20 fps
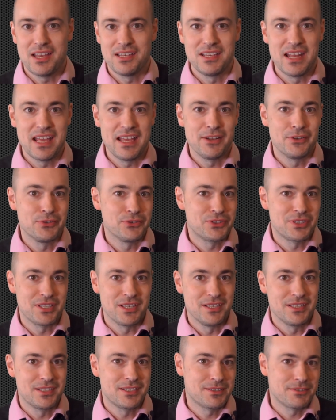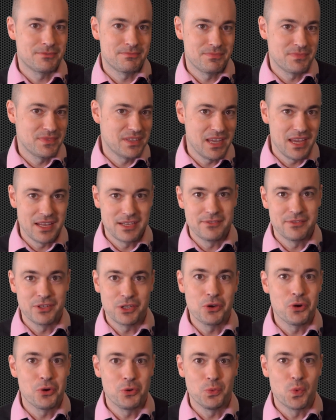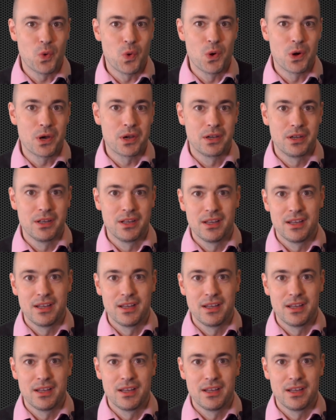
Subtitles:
and NATO since the end of the Cold War.